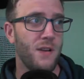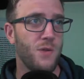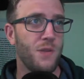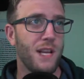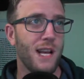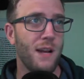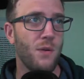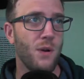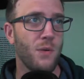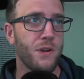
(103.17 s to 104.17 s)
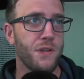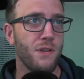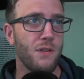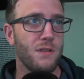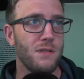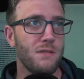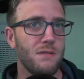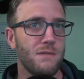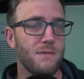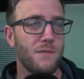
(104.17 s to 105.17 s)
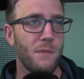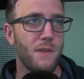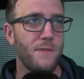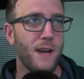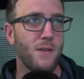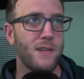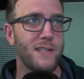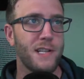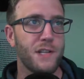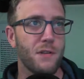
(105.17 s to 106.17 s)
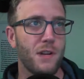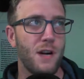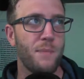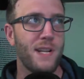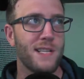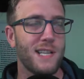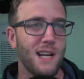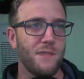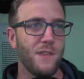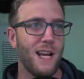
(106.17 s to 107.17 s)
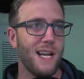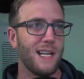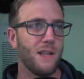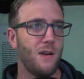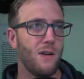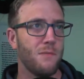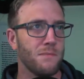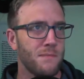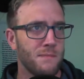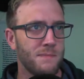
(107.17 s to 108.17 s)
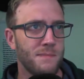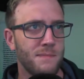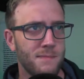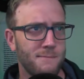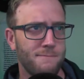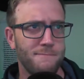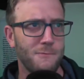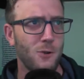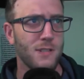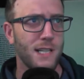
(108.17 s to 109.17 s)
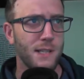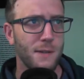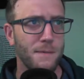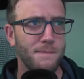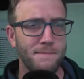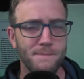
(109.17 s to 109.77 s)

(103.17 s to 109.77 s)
You think I don't own a shirt from a veteran t-shirt company that's got a flag on the arm? Of course I do.